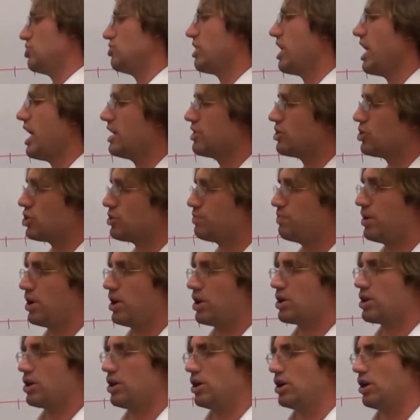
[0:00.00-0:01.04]
You can't just
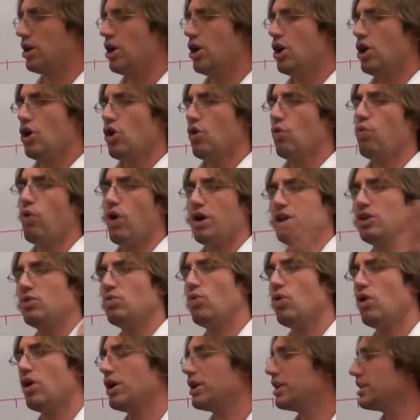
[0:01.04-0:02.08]
pick a one
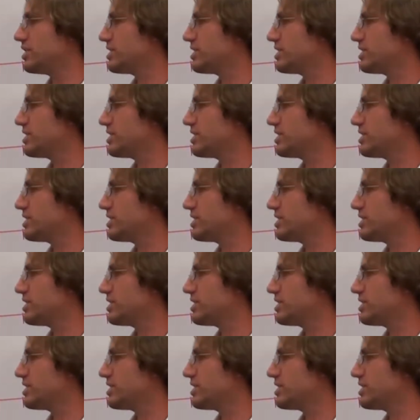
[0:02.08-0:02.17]
and one